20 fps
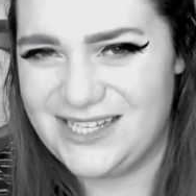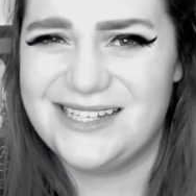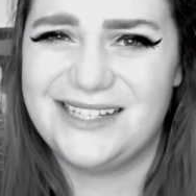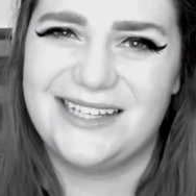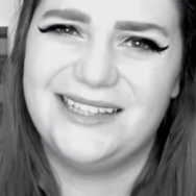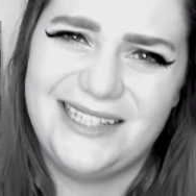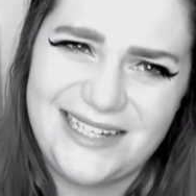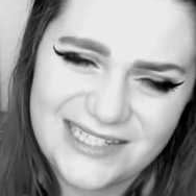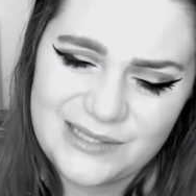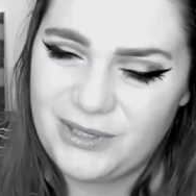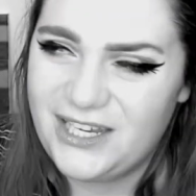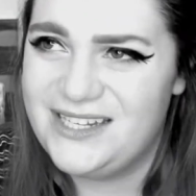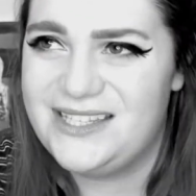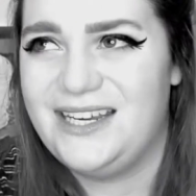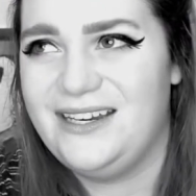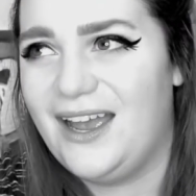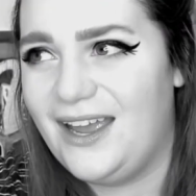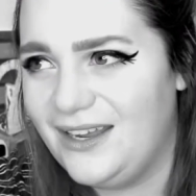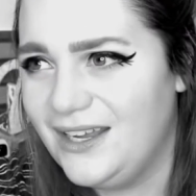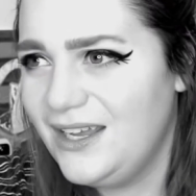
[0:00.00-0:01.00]
It's not the cleanest place.
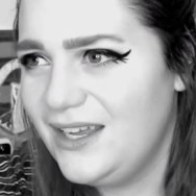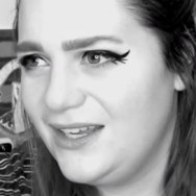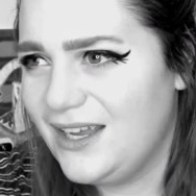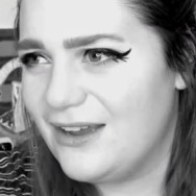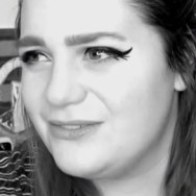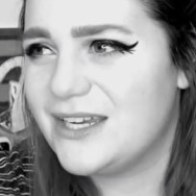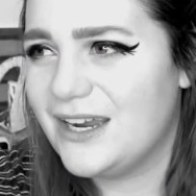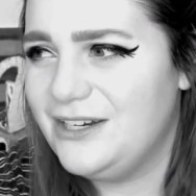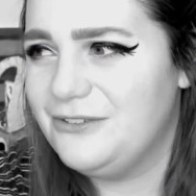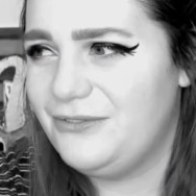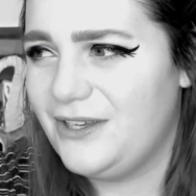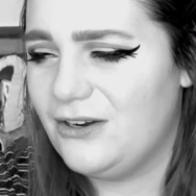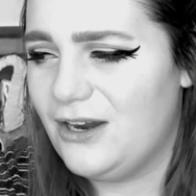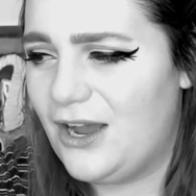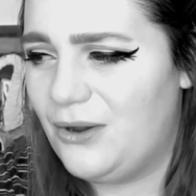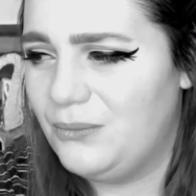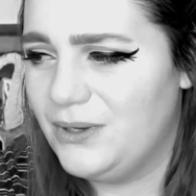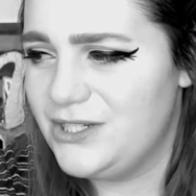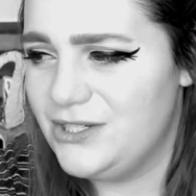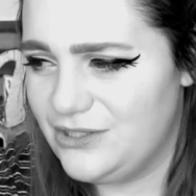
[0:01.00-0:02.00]
I have to kind of figure
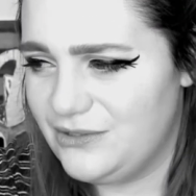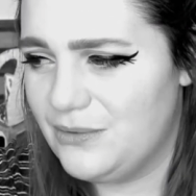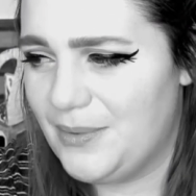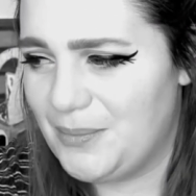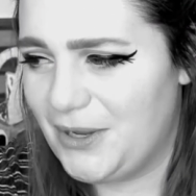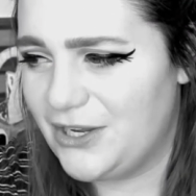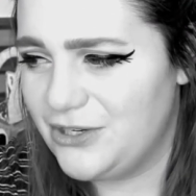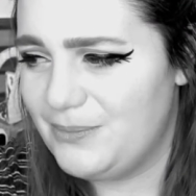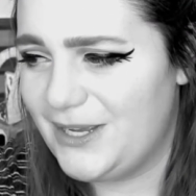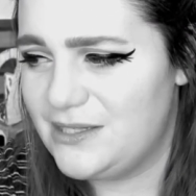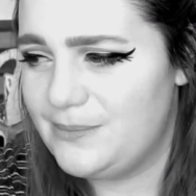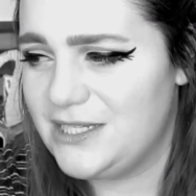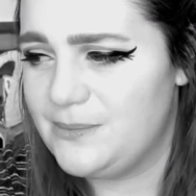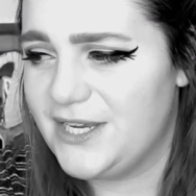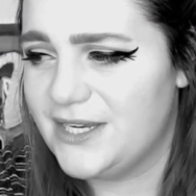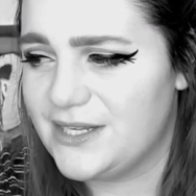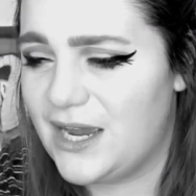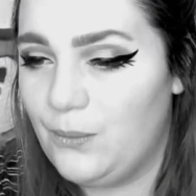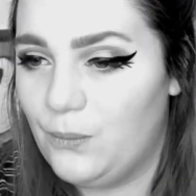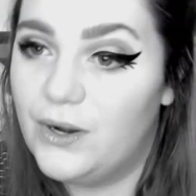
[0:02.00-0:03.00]
out what to do about my underbed space
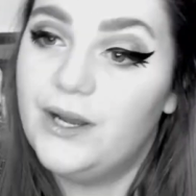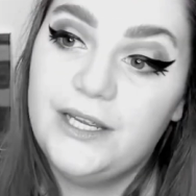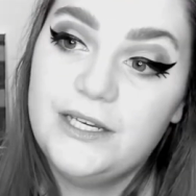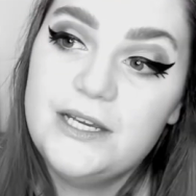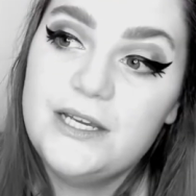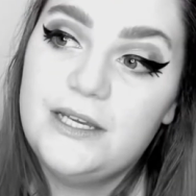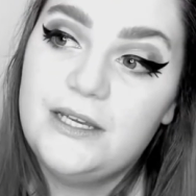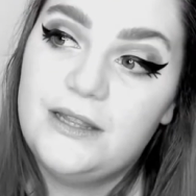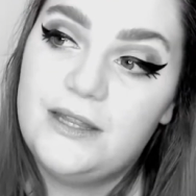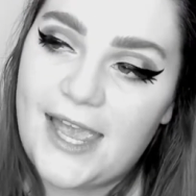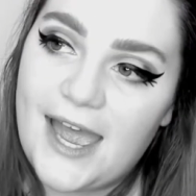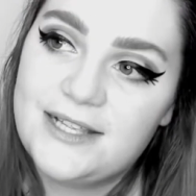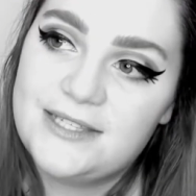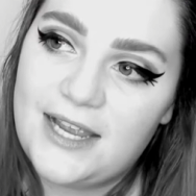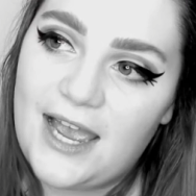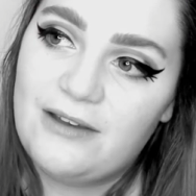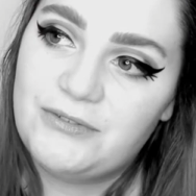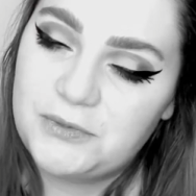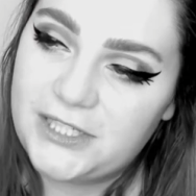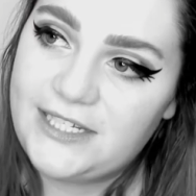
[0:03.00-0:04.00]
because I want the cats
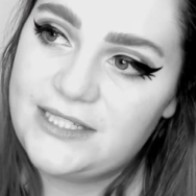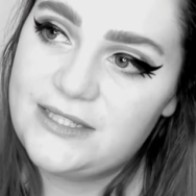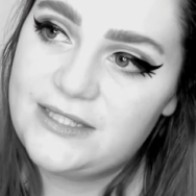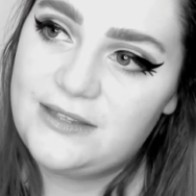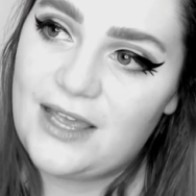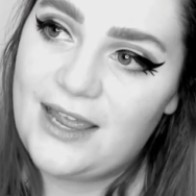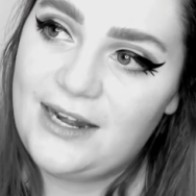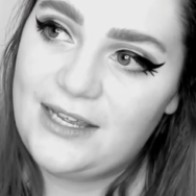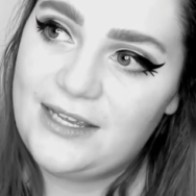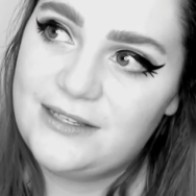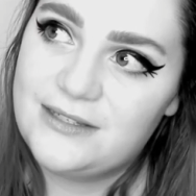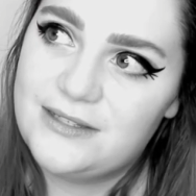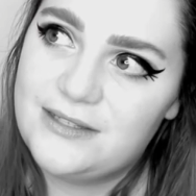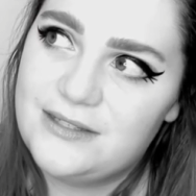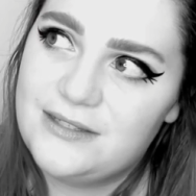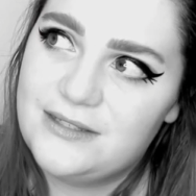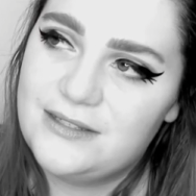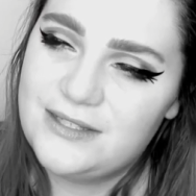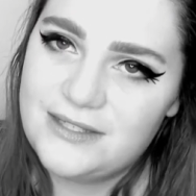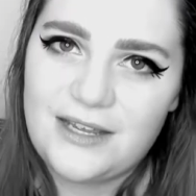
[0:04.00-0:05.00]
to have a place that
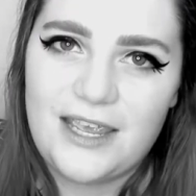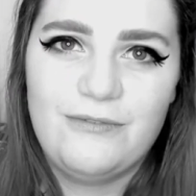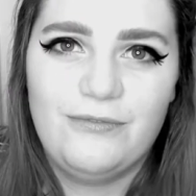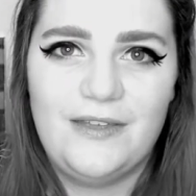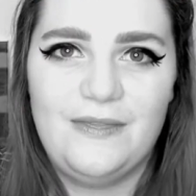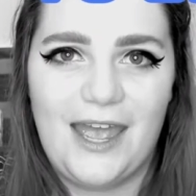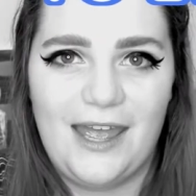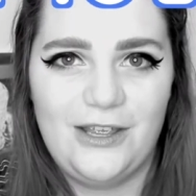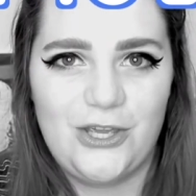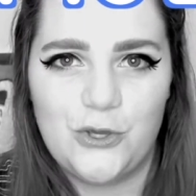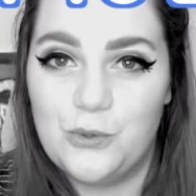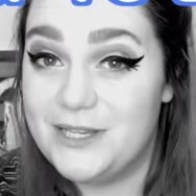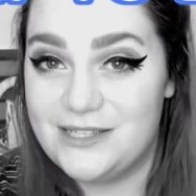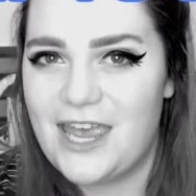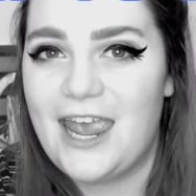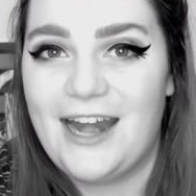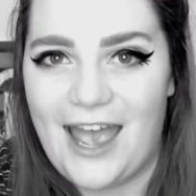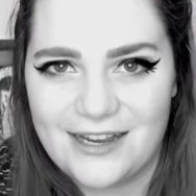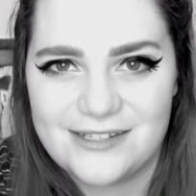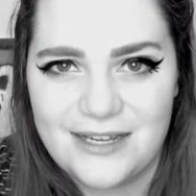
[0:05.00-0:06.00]
is safe and that humans
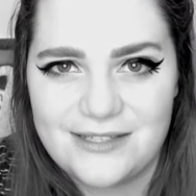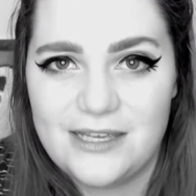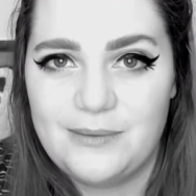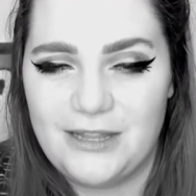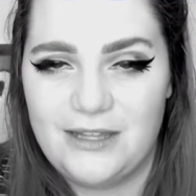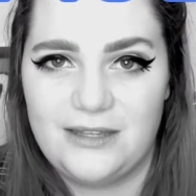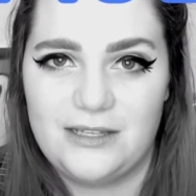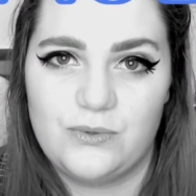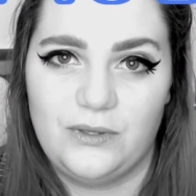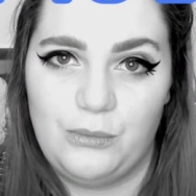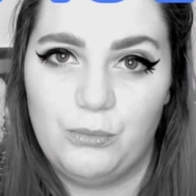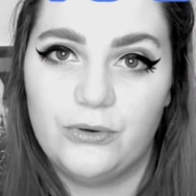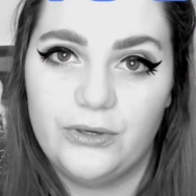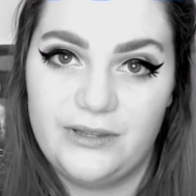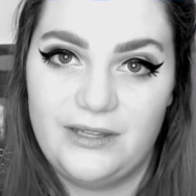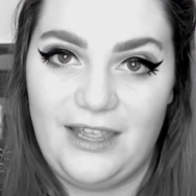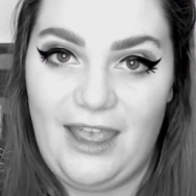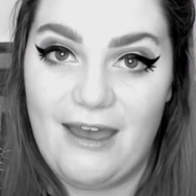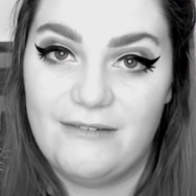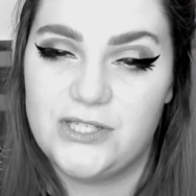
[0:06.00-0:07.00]
can't access them. I think that's really important
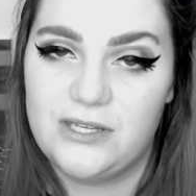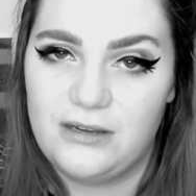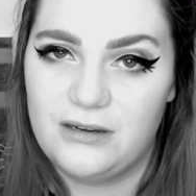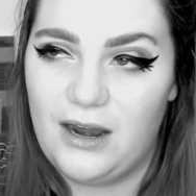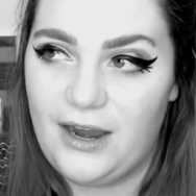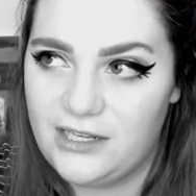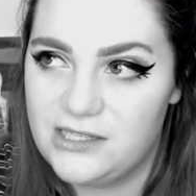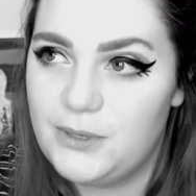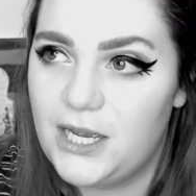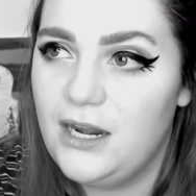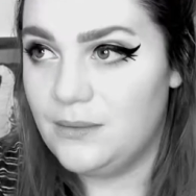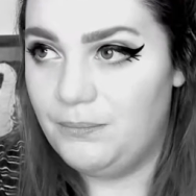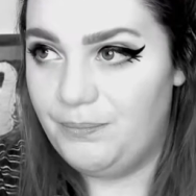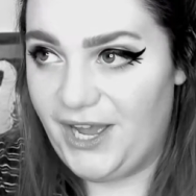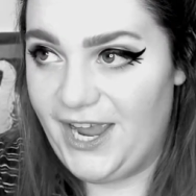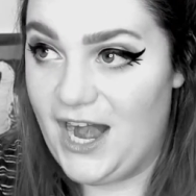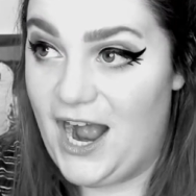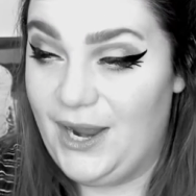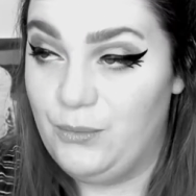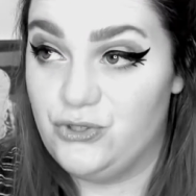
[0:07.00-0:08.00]
that they have a secure hiding spot,
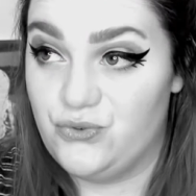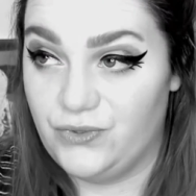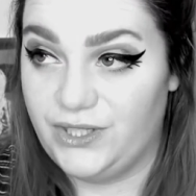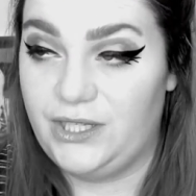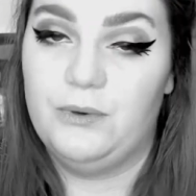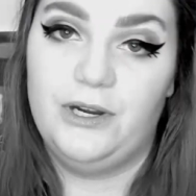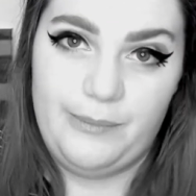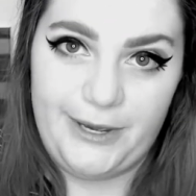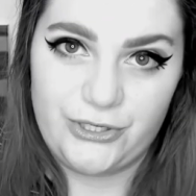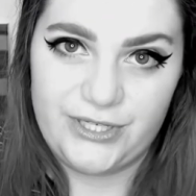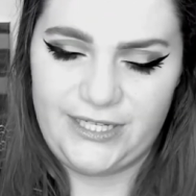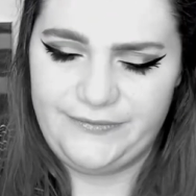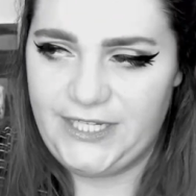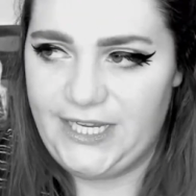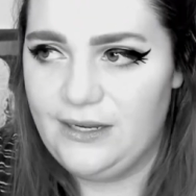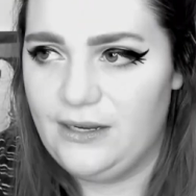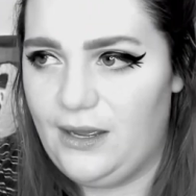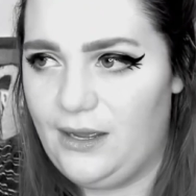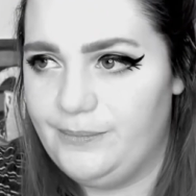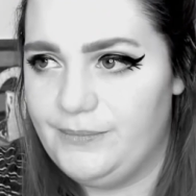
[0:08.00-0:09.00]
but I was really worried about her
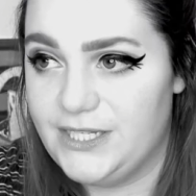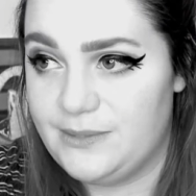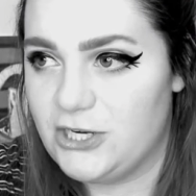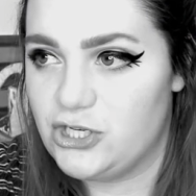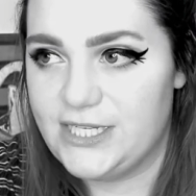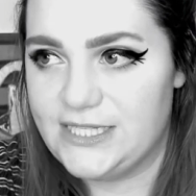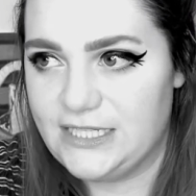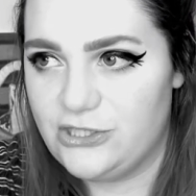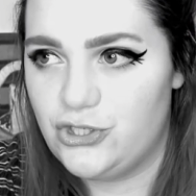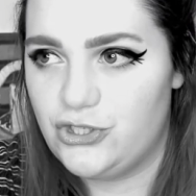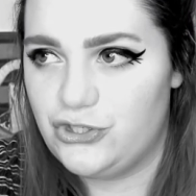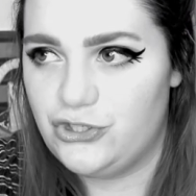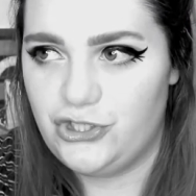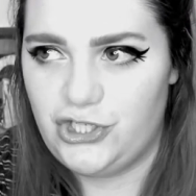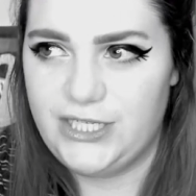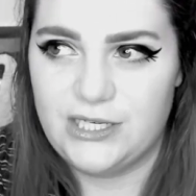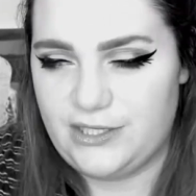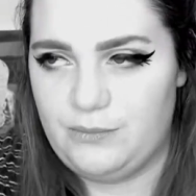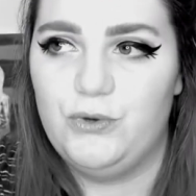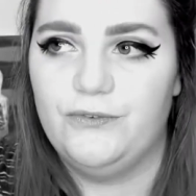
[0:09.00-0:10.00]
safety, especially since
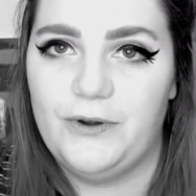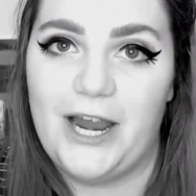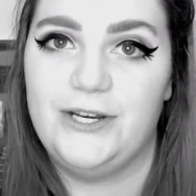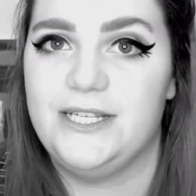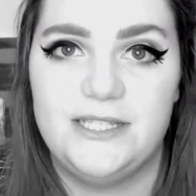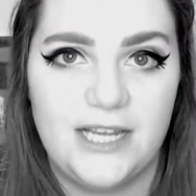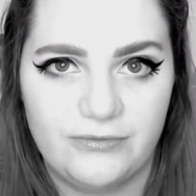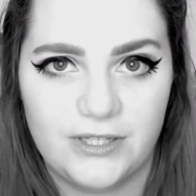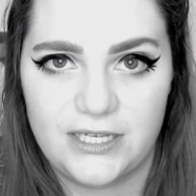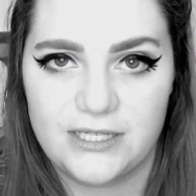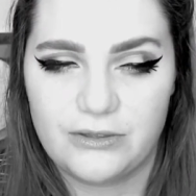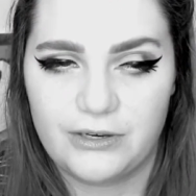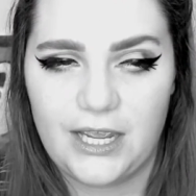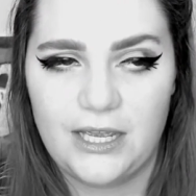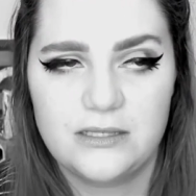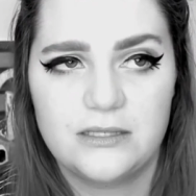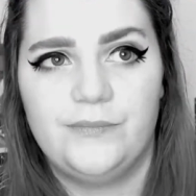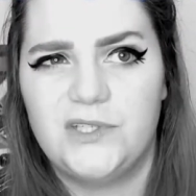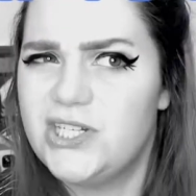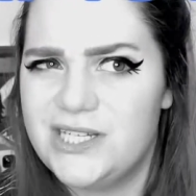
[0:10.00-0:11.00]
she doesn't move around as deftly as other
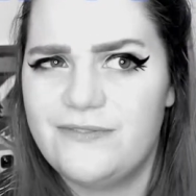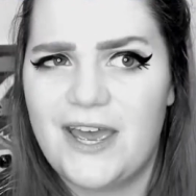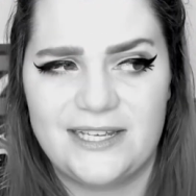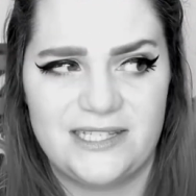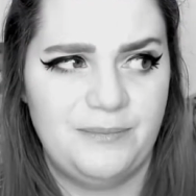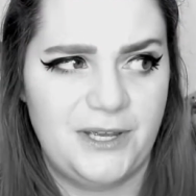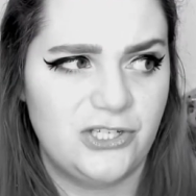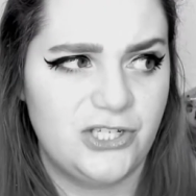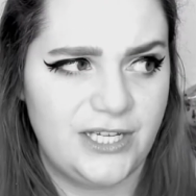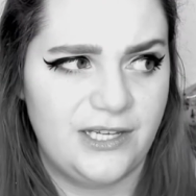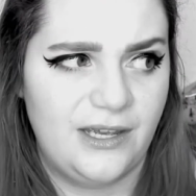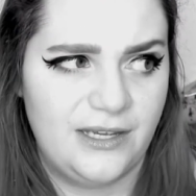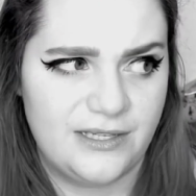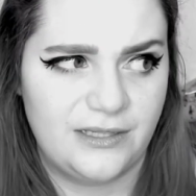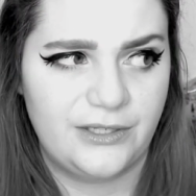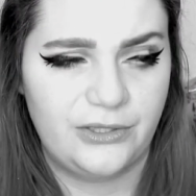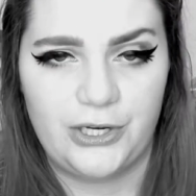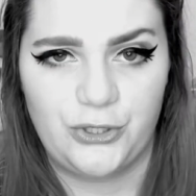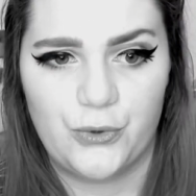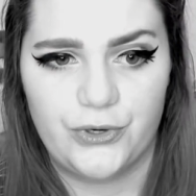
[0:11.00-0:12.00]
cats. She's fast, but she is a
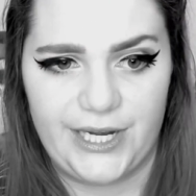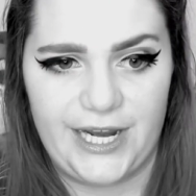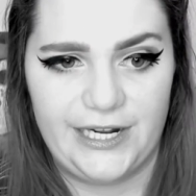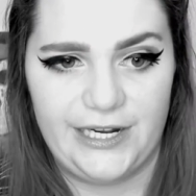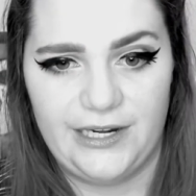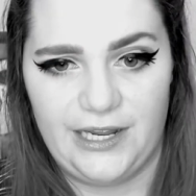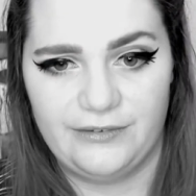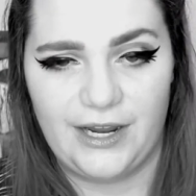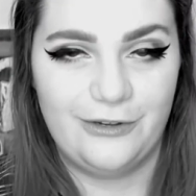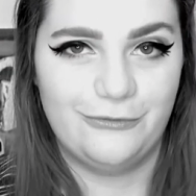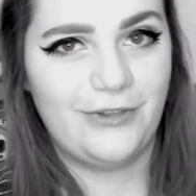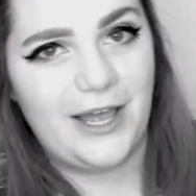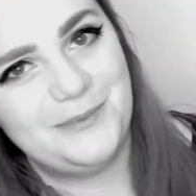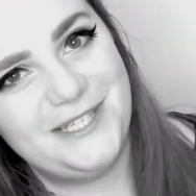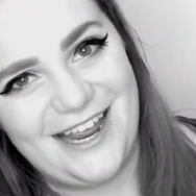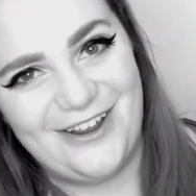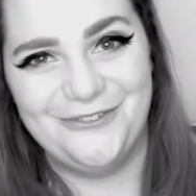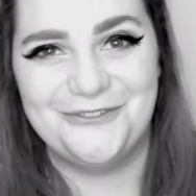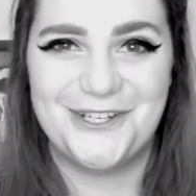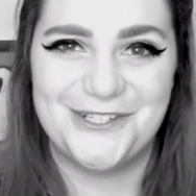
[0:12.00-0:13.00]
little uncoordinated and kind of flops
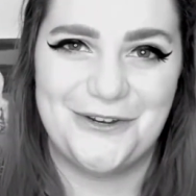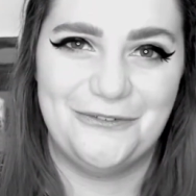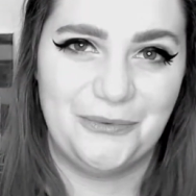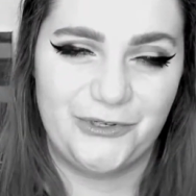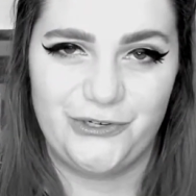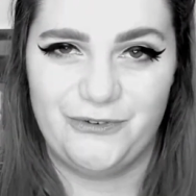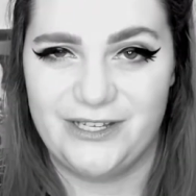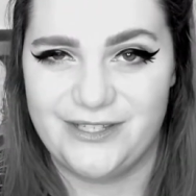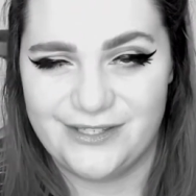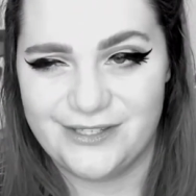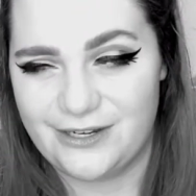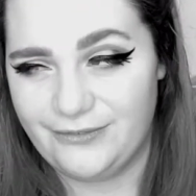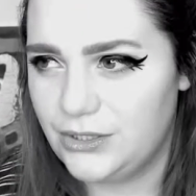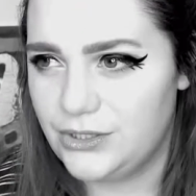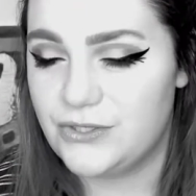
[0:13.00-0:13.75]
down and falls over when she runs and stuff.